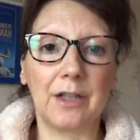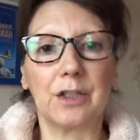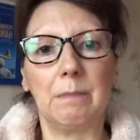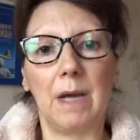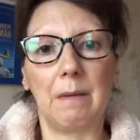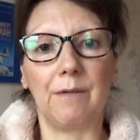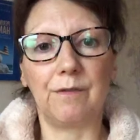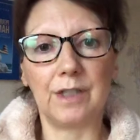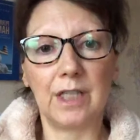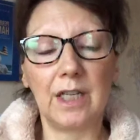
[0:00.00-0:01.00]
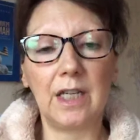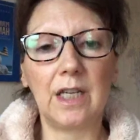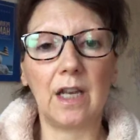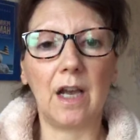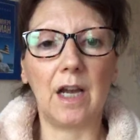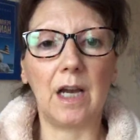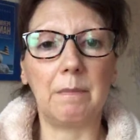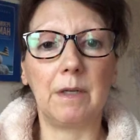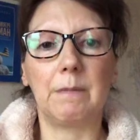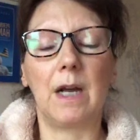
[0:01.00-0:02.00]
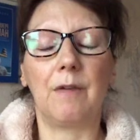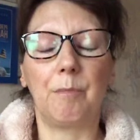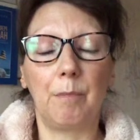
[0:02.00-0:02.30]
So you might have fatigue, you might have